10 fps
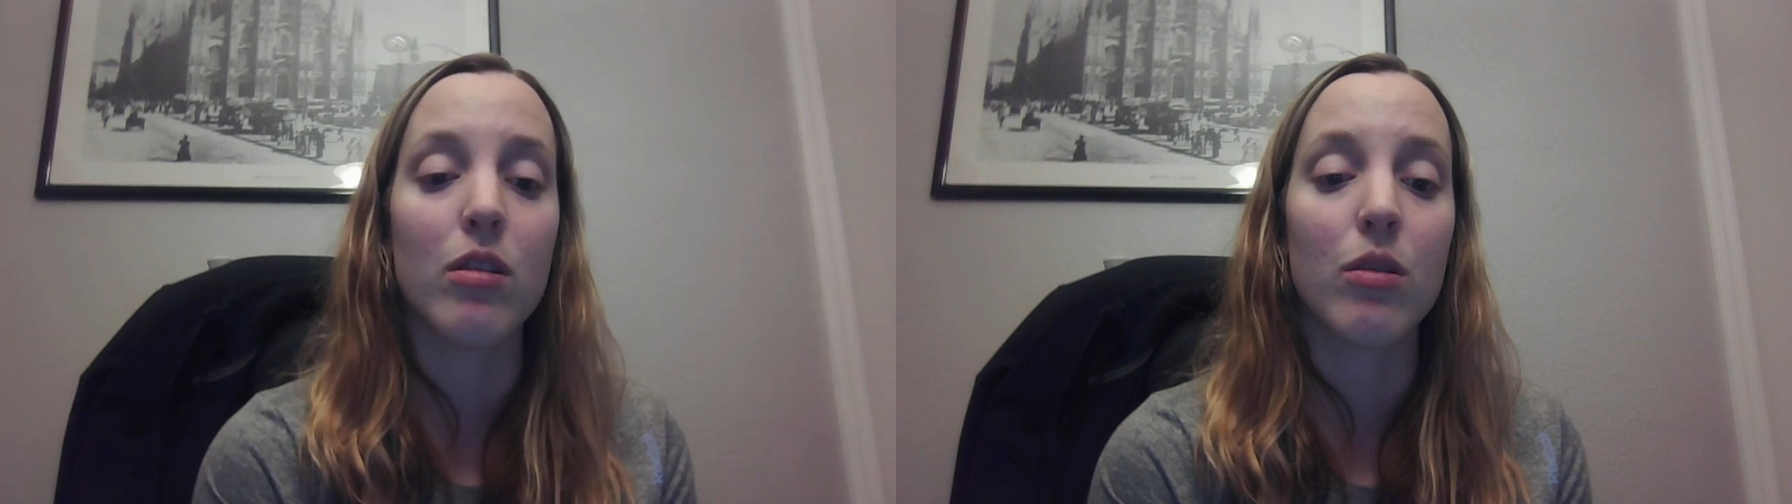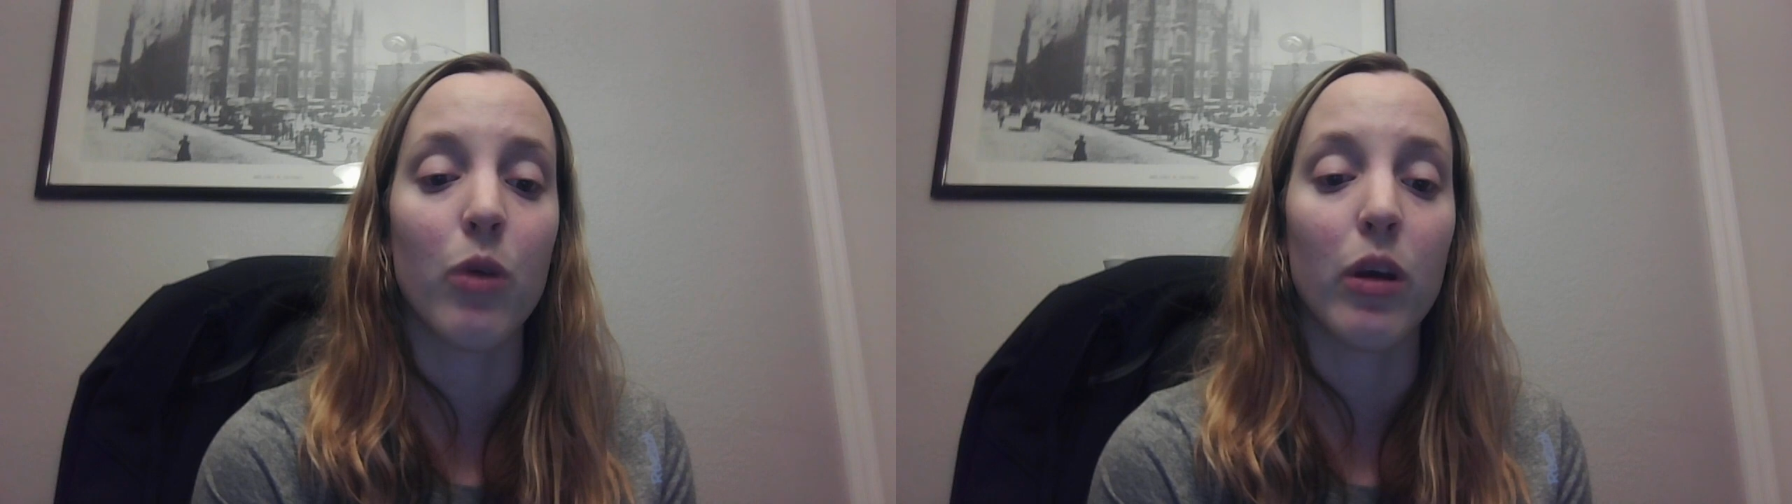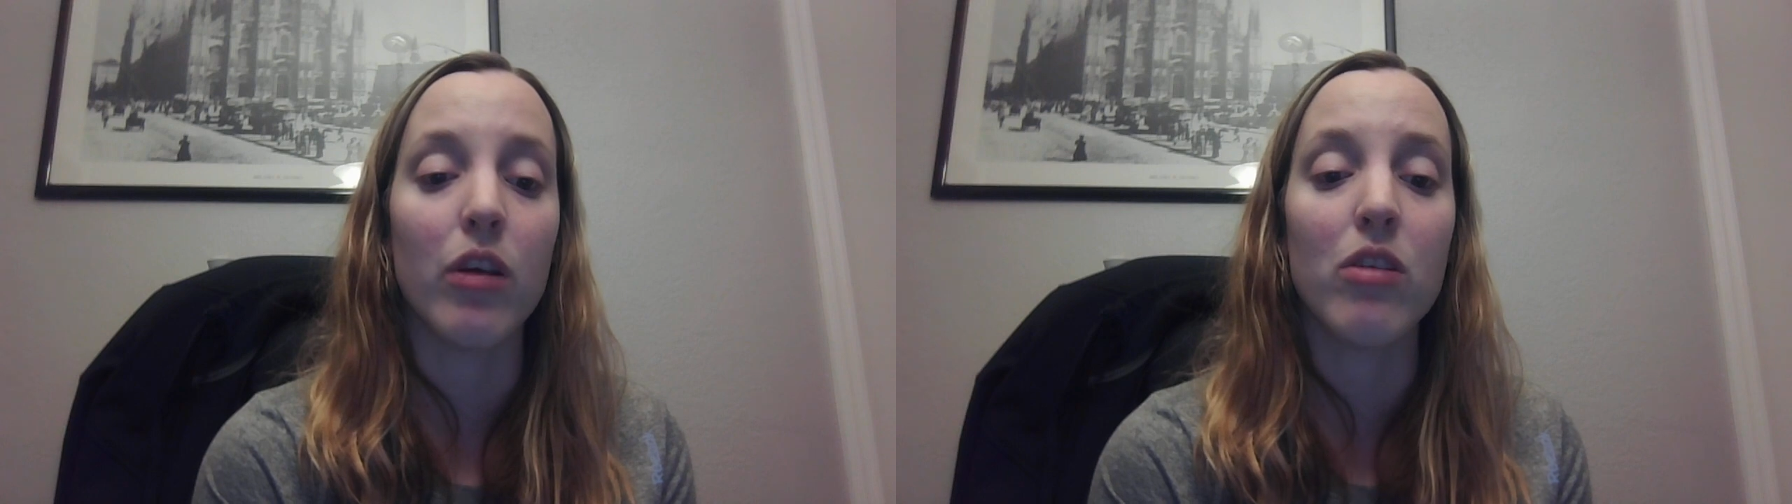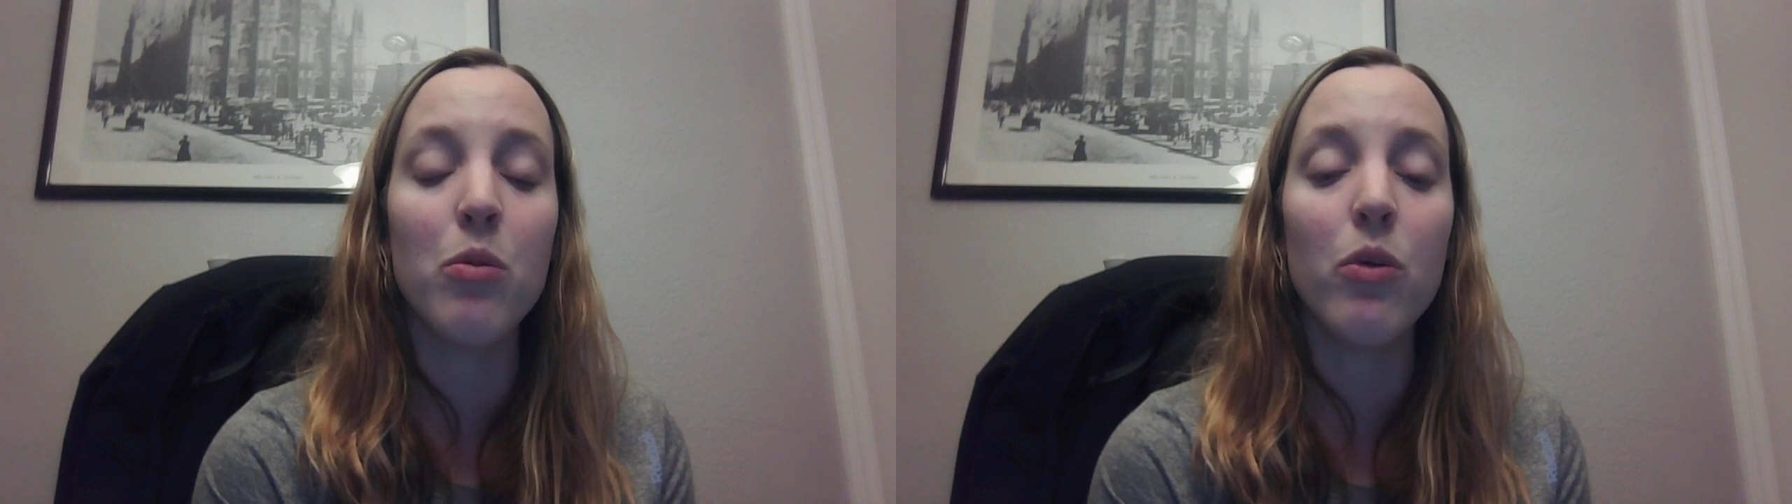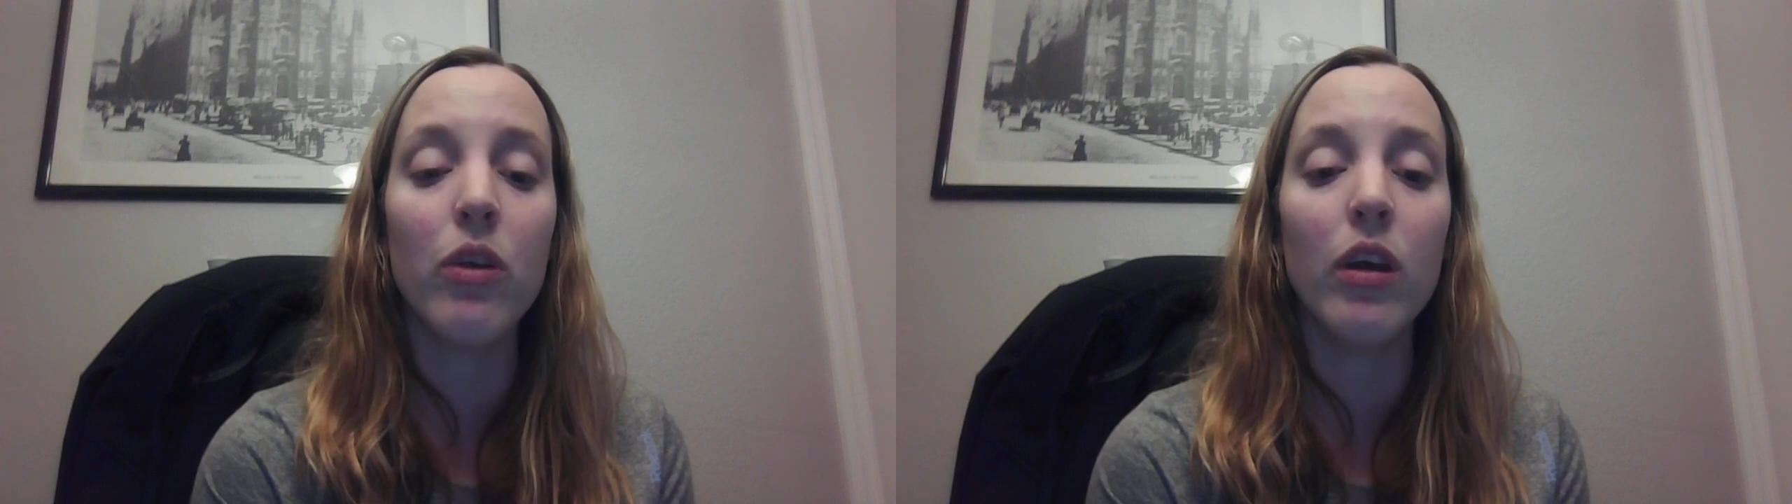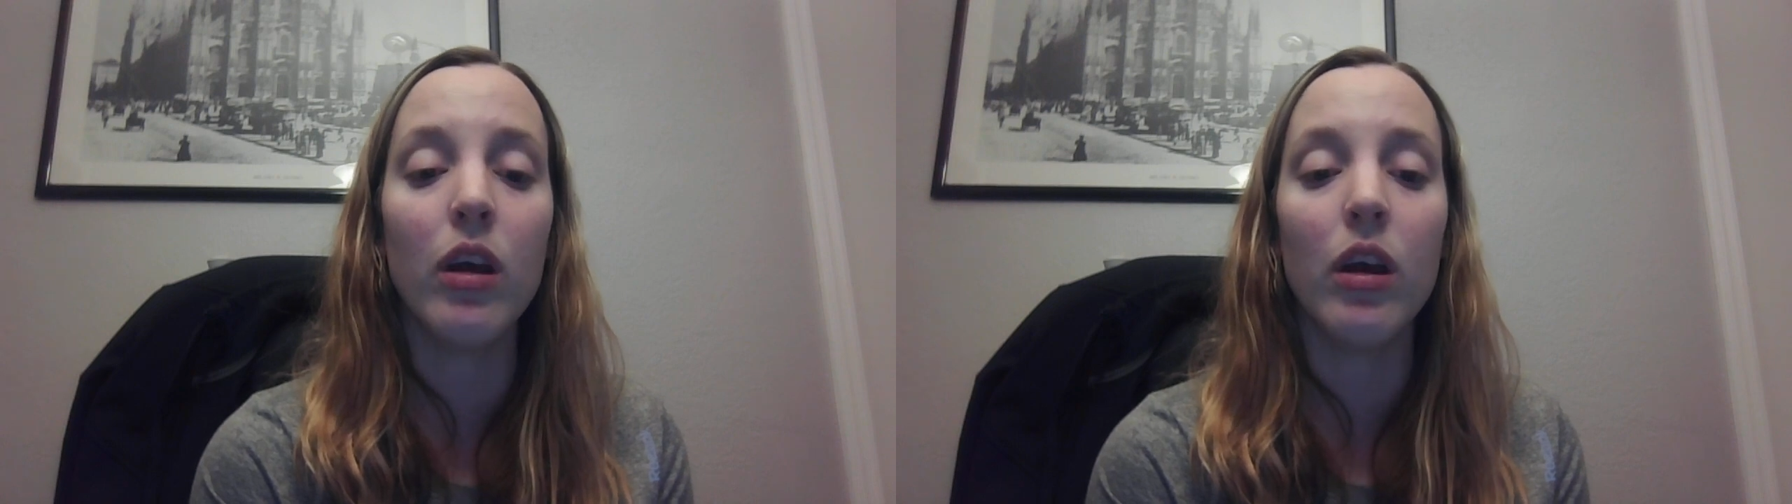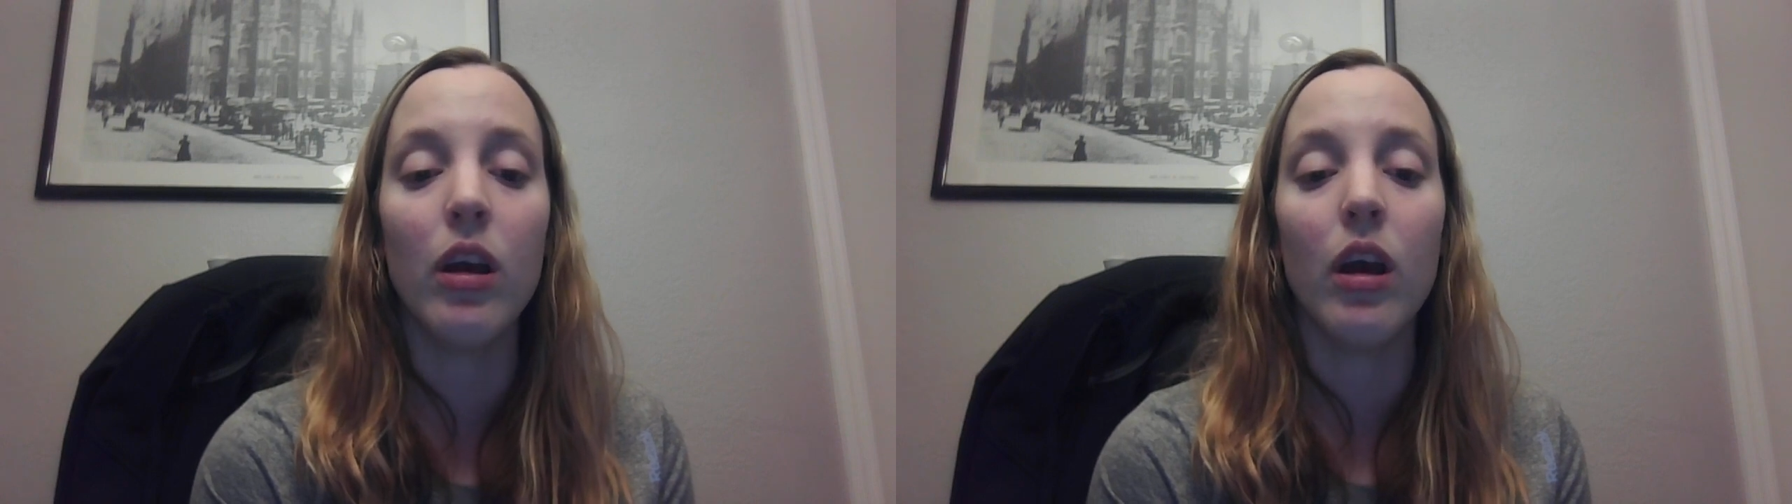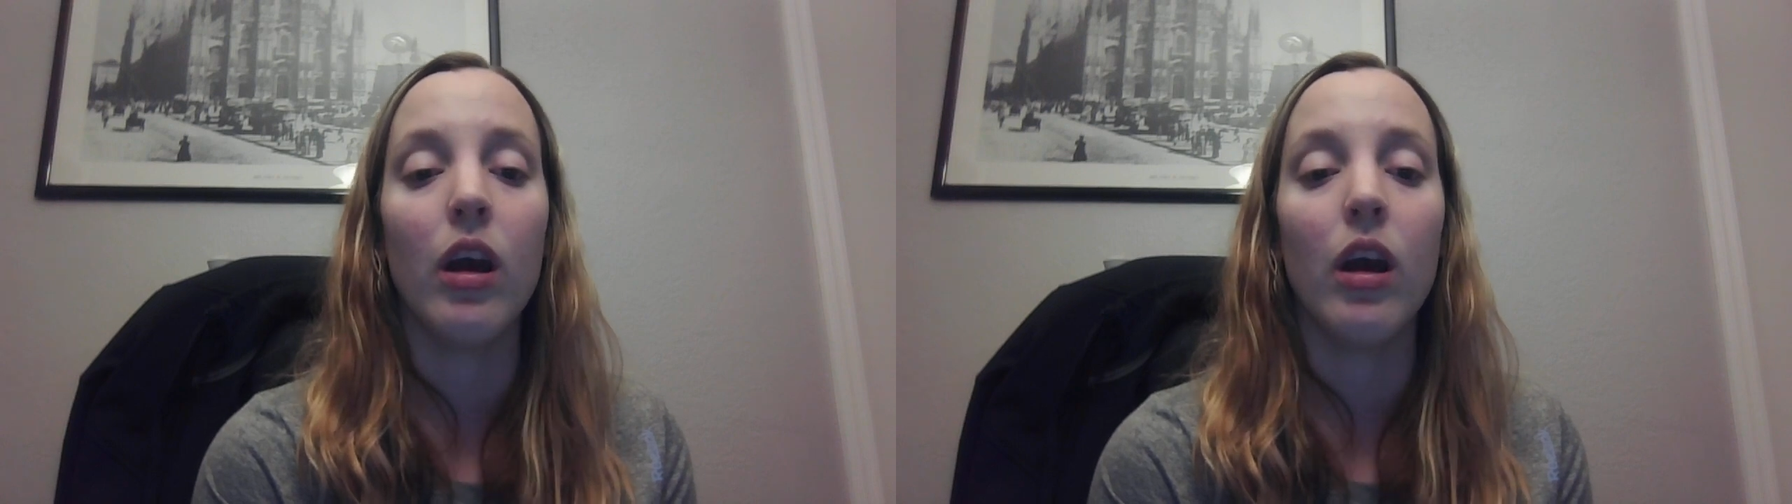working smoothly